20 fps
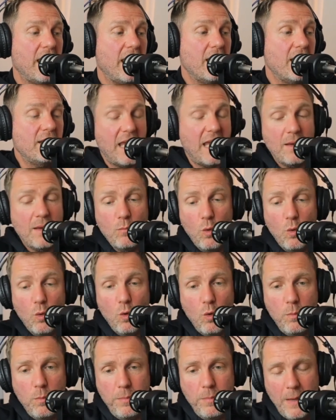uh, get
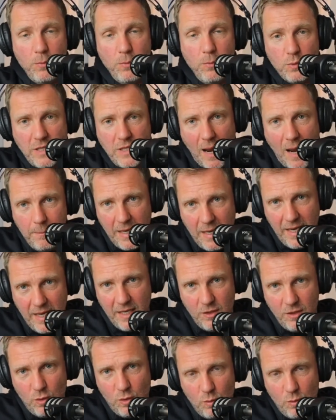get more people
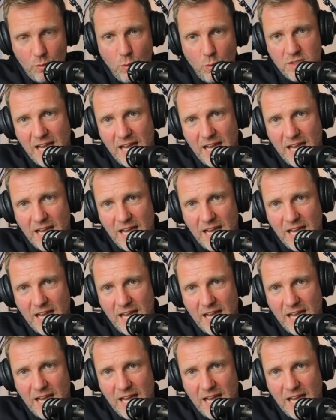come in,